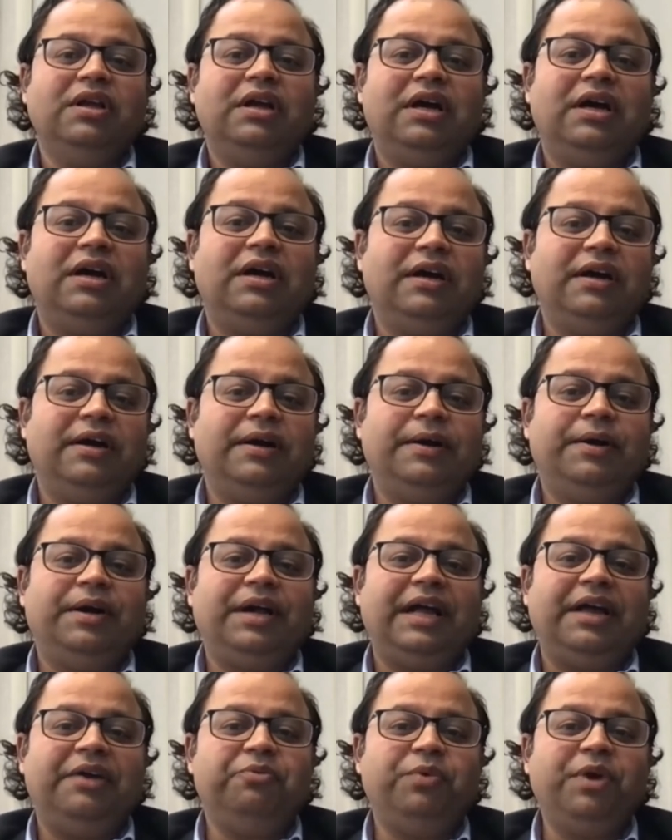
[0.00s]
Uh,
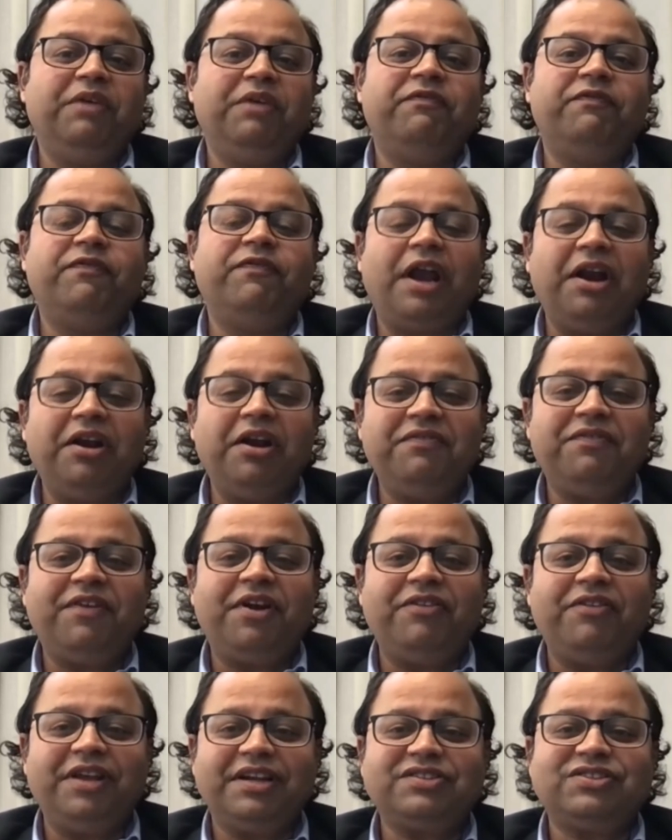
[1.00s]
and we're very
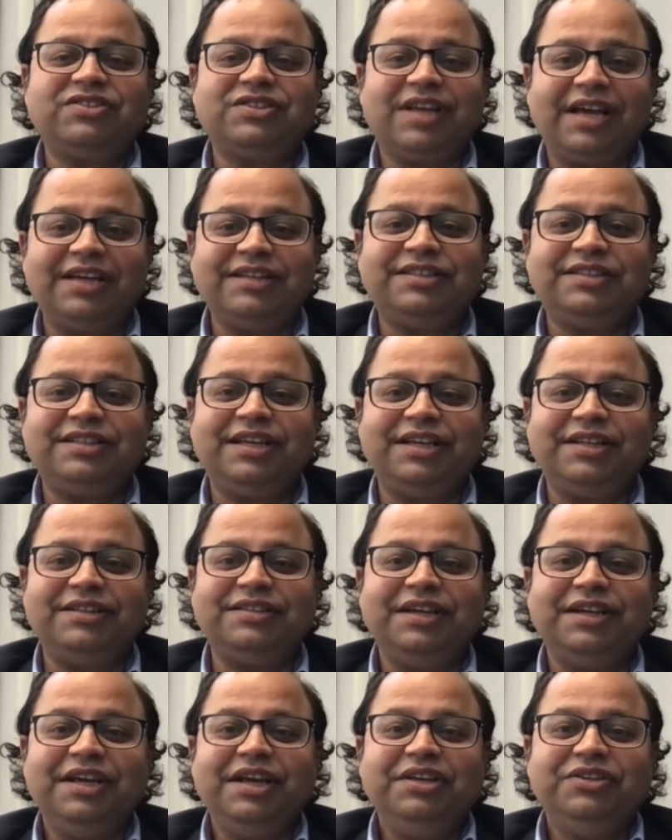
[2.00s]
very excited
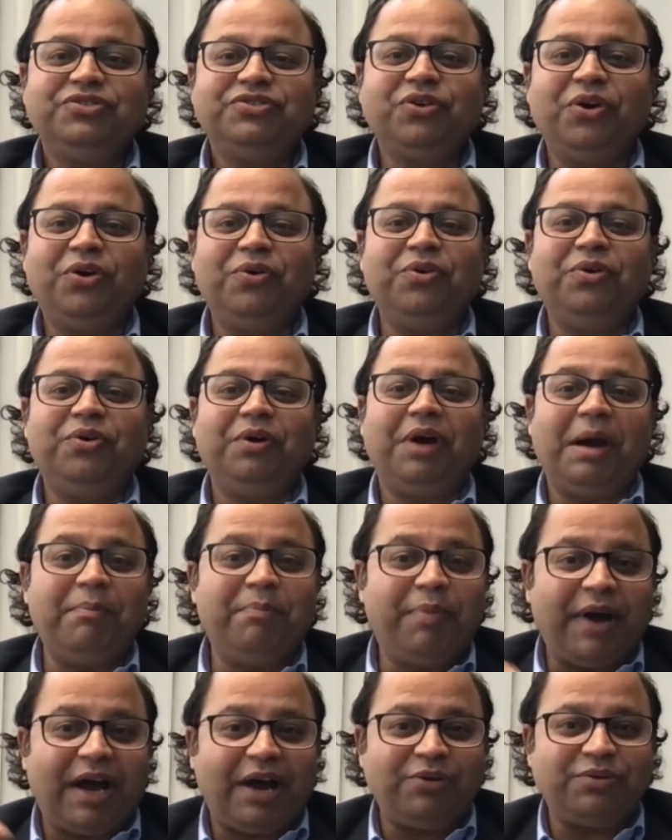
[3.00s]
so uh,
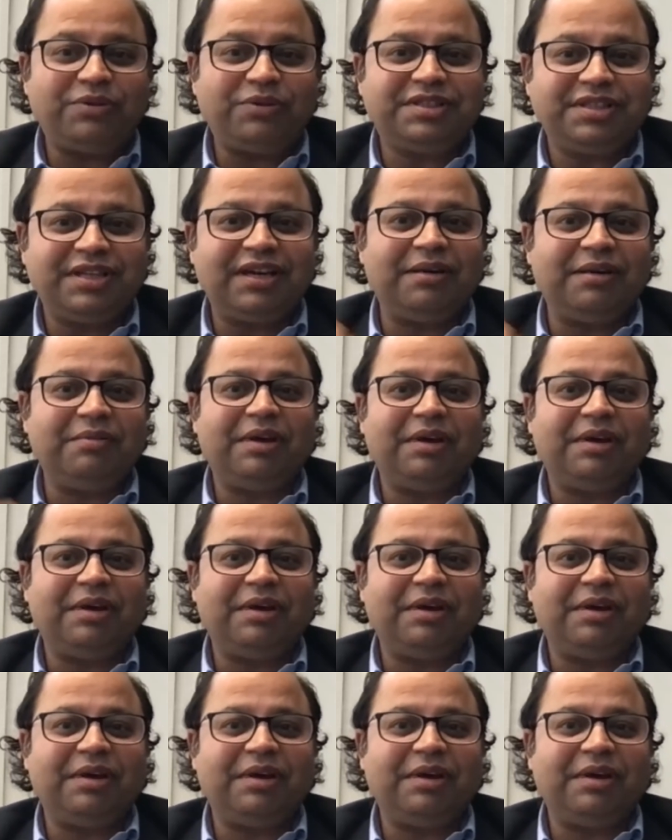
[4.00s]
about uh,